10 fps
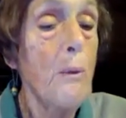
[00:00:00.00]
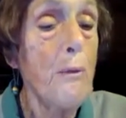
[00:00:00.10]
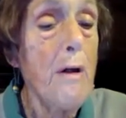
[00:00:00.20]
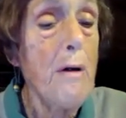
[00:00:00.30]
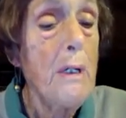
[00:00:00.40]

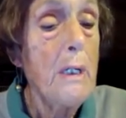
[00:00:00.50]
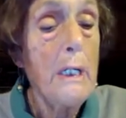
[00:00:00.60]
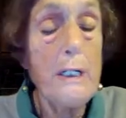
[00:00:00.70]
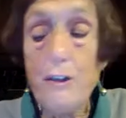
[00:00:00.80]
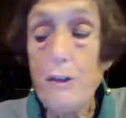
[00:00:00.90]
Although
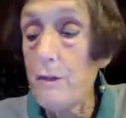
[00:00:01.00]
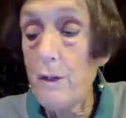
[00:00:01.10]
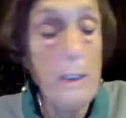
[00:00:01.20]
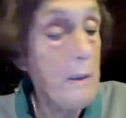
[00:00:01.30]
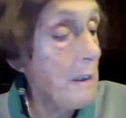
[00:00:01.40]
I should
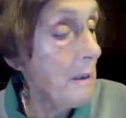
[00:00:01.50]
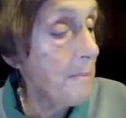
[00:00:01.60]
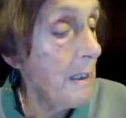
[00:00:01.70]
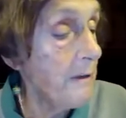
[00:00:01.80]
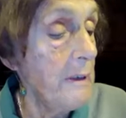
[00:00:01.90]
say that the
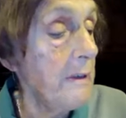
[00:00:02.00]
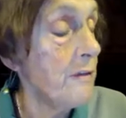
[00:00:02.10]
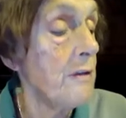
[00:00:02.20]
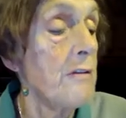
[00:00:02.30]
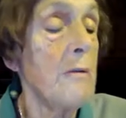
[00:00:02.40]
party list
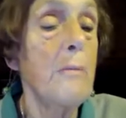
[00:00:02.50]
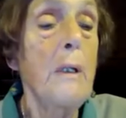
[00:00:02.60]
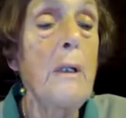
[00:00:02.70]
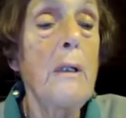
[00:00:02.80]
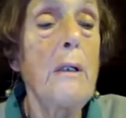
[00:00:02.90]
system
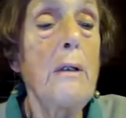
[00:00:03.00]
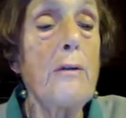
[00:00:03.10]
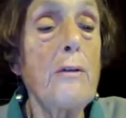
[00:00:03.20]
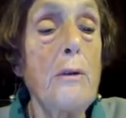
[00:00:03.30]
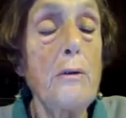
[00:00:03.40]

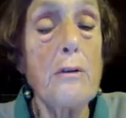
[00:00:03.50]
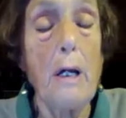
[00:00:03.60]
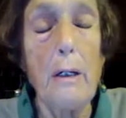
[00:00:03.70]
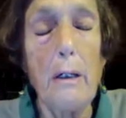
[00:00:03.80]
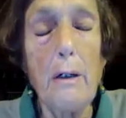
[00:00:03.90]
is used
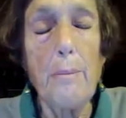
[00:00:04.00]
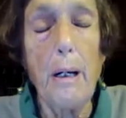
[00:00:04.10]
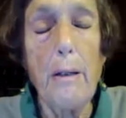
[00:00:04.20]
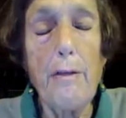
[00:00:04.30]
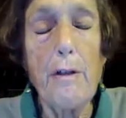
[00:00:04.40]

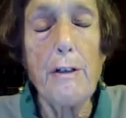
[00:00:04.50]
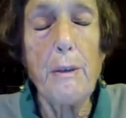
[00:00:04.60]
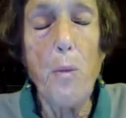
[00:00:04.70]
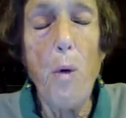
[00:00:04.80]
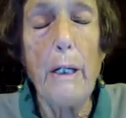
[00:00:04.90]
by
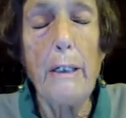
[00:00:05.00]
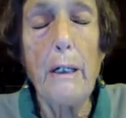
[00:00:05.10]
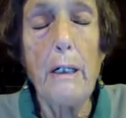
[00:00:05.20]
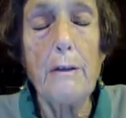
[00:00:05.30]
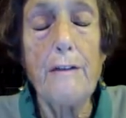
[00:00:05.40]

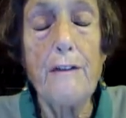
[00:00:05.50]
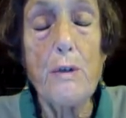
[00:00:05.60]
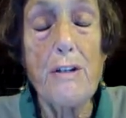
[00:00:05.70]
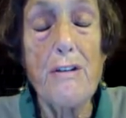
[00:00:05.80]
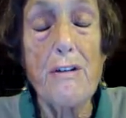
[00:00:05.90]
31 out of
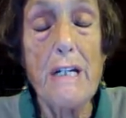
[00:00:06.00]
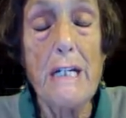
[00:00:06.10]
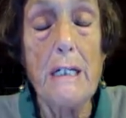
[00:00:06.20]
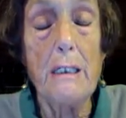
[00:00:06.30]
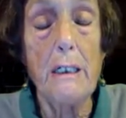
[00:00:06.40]

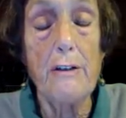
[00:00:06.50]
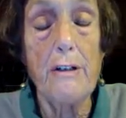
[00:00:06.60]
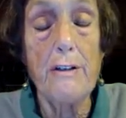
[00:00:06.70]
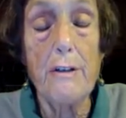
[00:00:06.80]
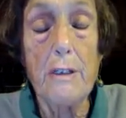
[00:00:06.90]
43
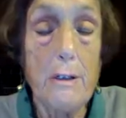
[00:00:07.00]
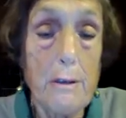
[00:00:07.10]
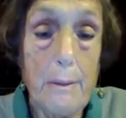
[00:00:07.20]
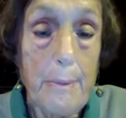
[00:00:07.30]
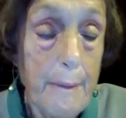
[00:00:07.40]
countries in
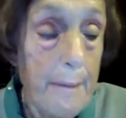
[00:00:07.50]
Europe.